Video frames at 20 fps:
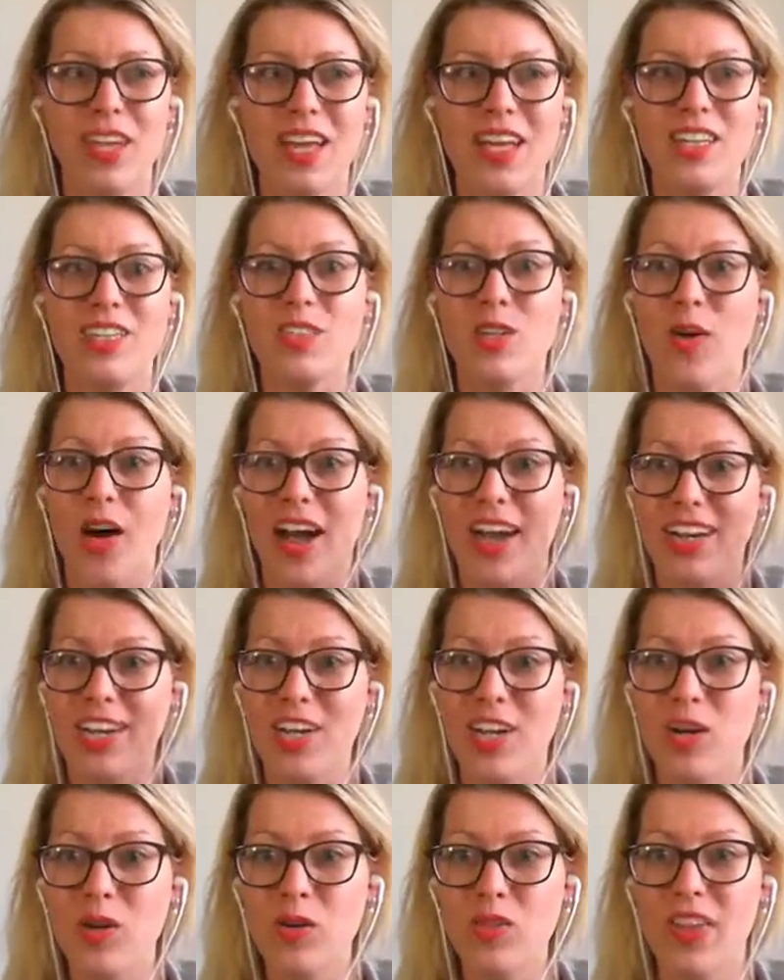So I
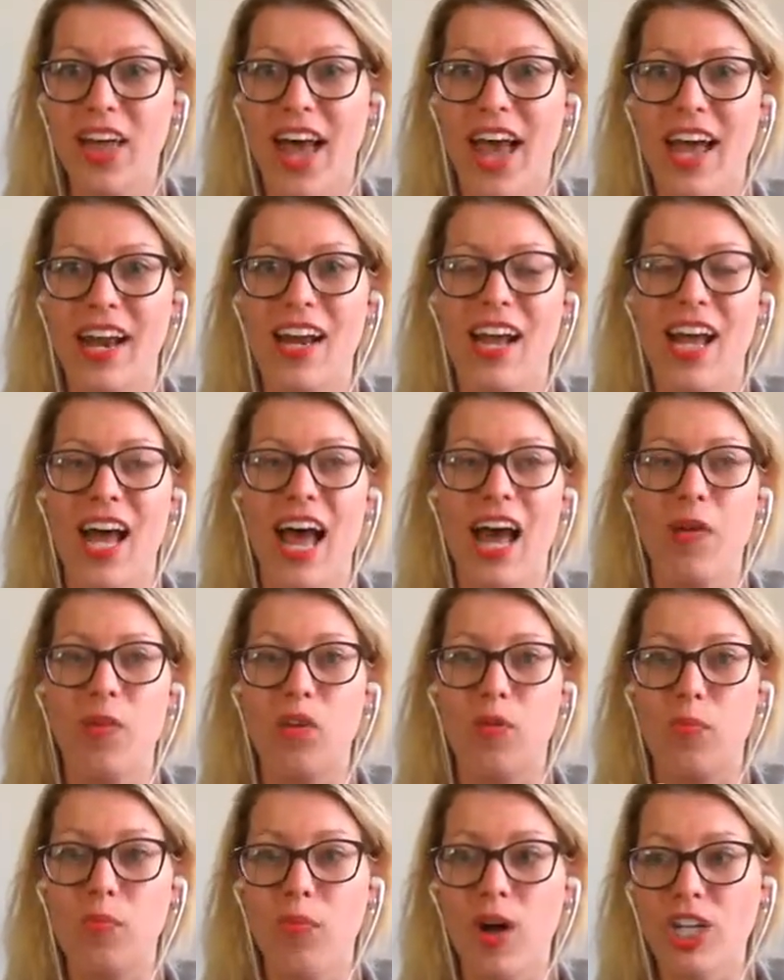know that I
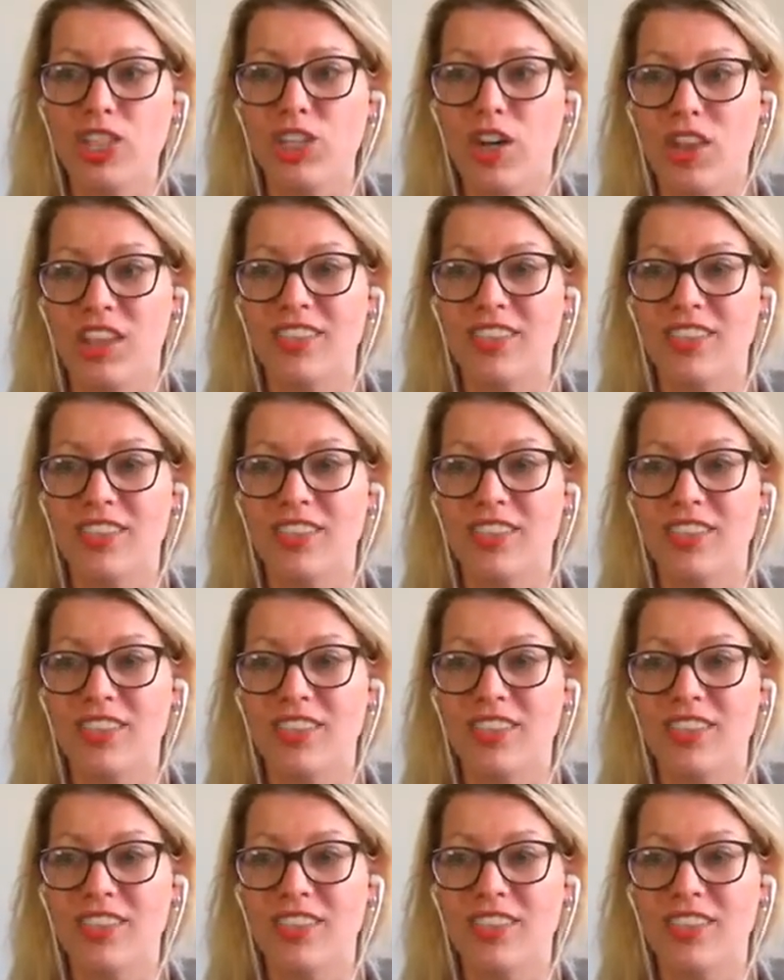would much rather